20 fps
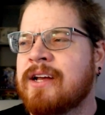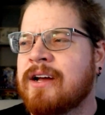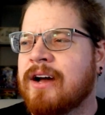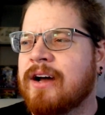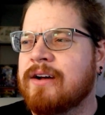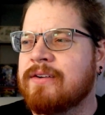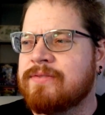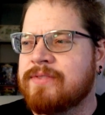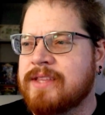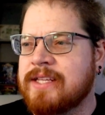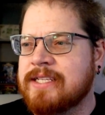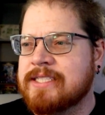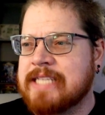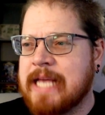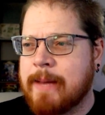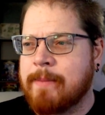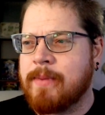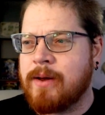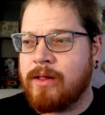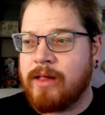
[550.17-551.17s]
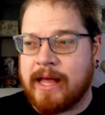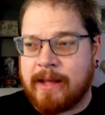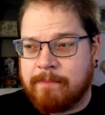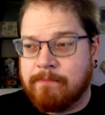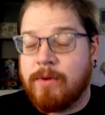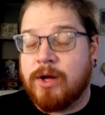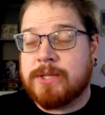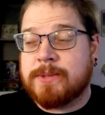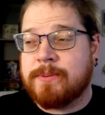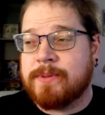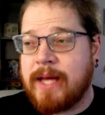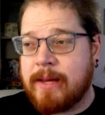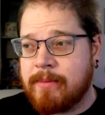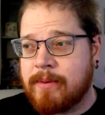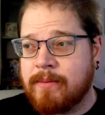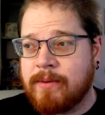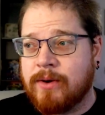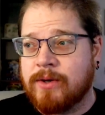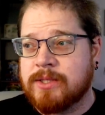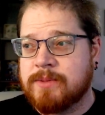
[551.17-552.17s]
of these like multiple
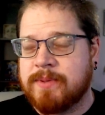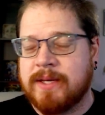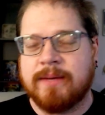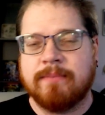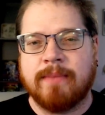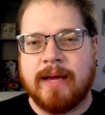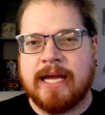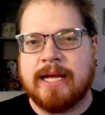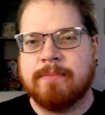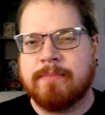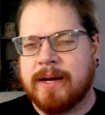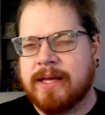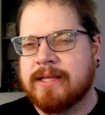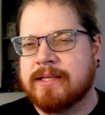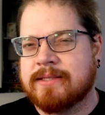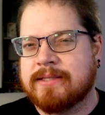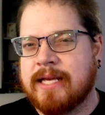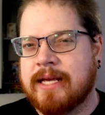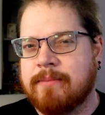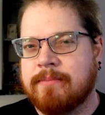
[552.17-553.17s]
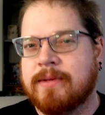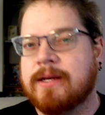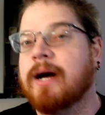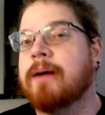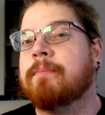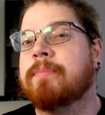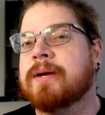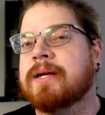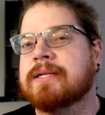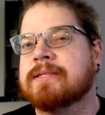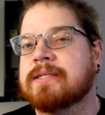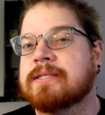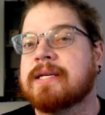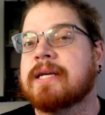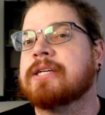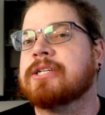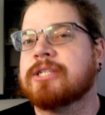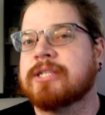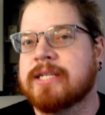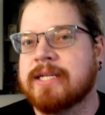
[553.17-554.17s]
MMOs being made by the same companies,
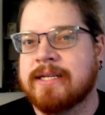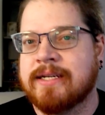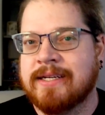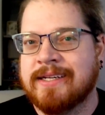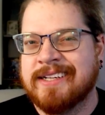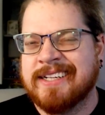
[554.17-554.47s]
essentially